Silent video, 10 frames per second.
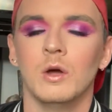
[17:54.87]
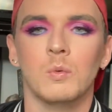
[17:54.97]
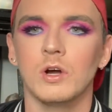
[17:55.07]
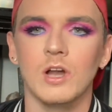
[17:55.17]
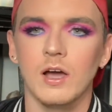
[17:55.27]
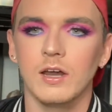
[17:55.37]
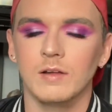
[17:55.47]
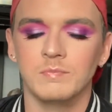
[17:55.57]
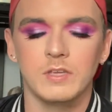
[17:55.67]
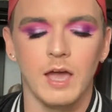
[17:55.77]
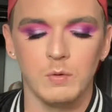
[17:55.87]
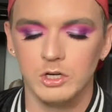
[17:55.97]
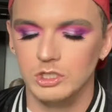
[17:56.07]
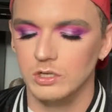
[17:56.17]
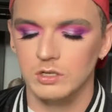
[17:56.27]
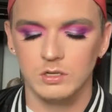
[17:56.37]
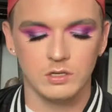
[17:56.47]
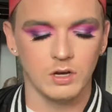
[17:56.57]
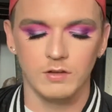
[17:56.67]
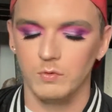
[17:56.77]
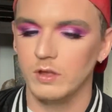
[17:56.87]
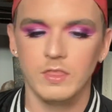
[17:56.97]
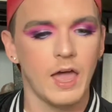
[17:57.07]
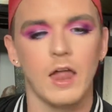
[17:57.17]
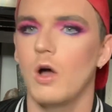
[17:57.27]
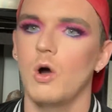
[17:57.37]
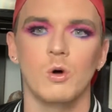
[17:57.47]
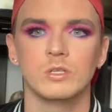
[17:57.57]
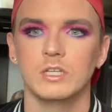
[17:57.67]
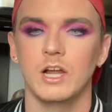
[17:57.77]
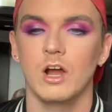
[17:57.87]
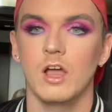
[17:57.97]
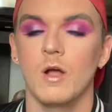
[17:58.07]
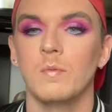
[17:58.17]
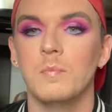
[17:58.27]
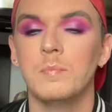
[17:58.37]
we're not gonna, we're just gonna avoid that whole scenario.